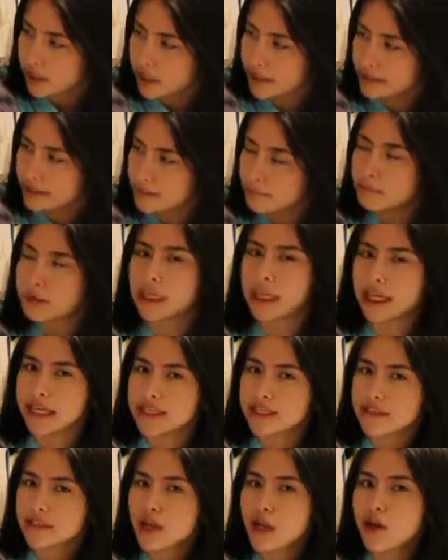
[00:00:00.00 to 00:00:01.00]
It's a
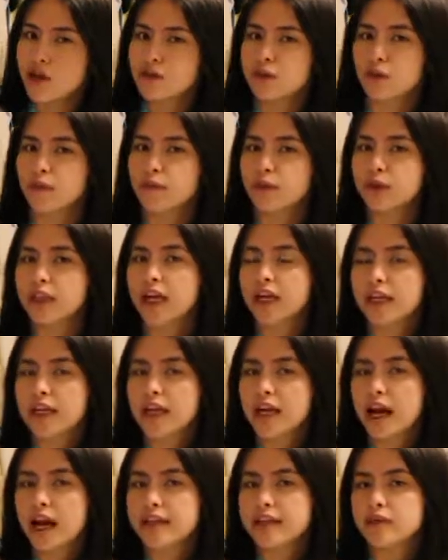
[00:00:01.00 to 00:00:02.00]
place. So
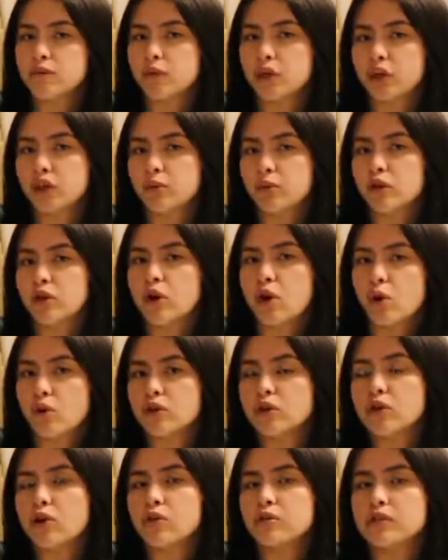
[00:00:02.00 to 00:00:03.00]
botanica is where you would go
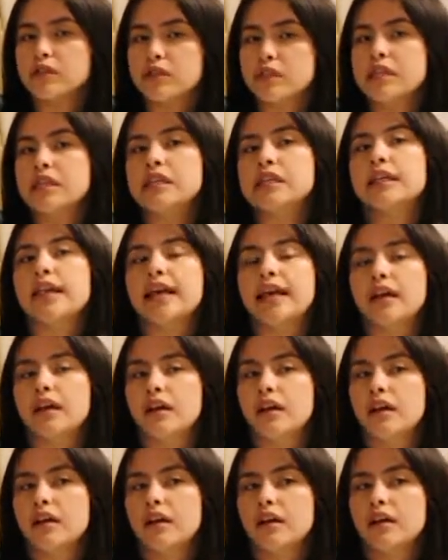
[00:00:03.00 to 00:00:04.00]
to see
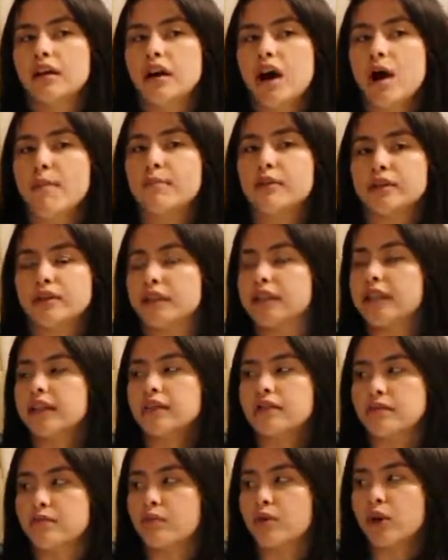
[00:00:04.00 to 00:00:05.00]
like a person that
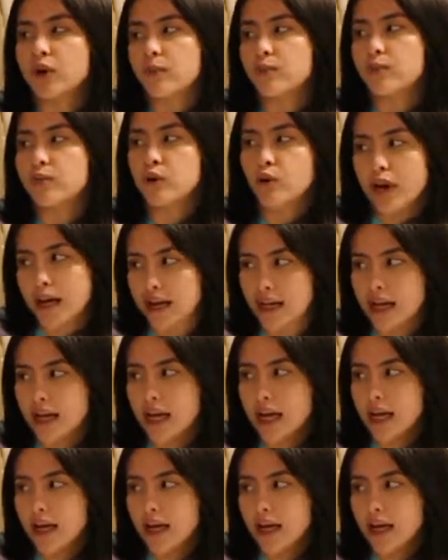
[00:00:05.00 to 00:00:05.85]
does brujeria.